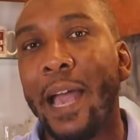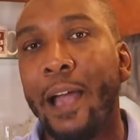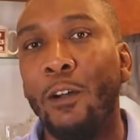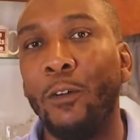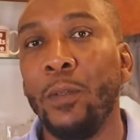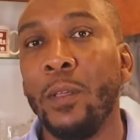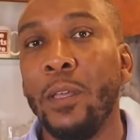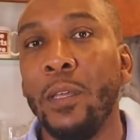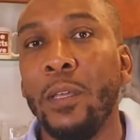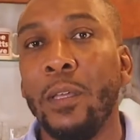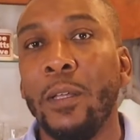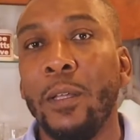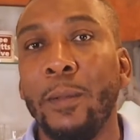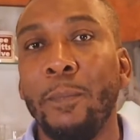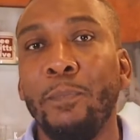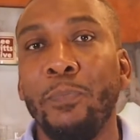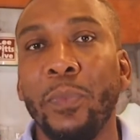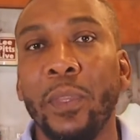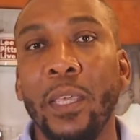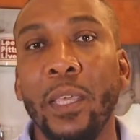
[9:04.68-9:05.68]
out
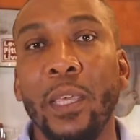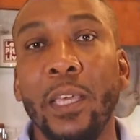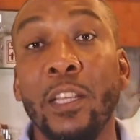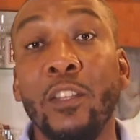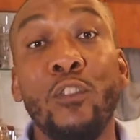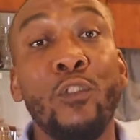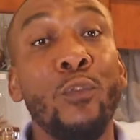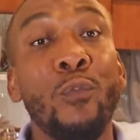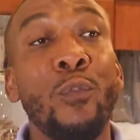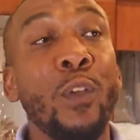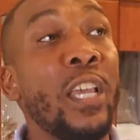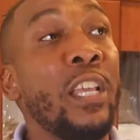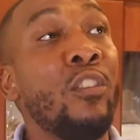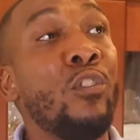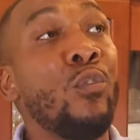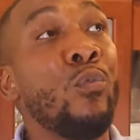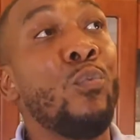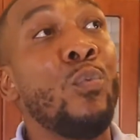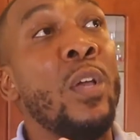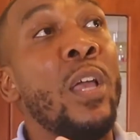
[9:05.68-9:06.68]

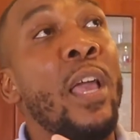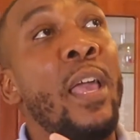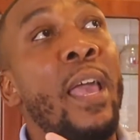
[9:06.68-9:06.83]
into